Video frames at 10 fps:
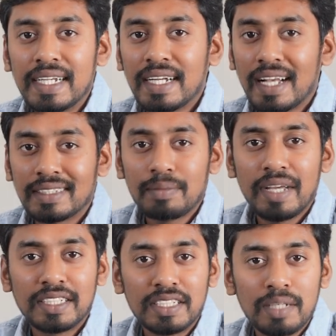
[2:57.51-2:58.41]
a custom
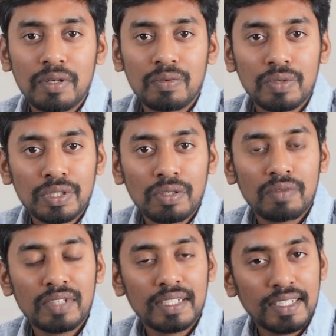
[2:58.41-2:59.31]
HTML version
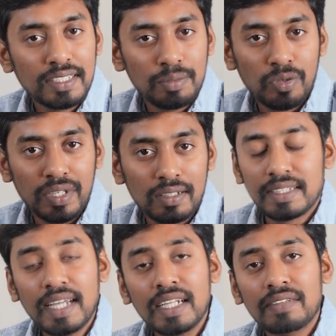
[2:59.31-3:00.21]
of the testimonial,
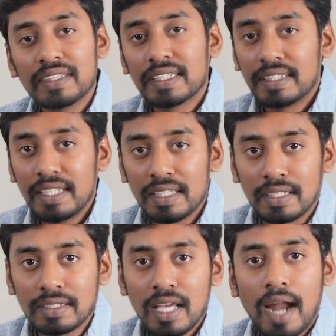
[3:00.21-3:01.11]
style it with
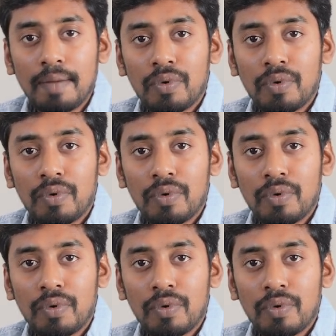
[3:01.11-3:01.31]
CSS, and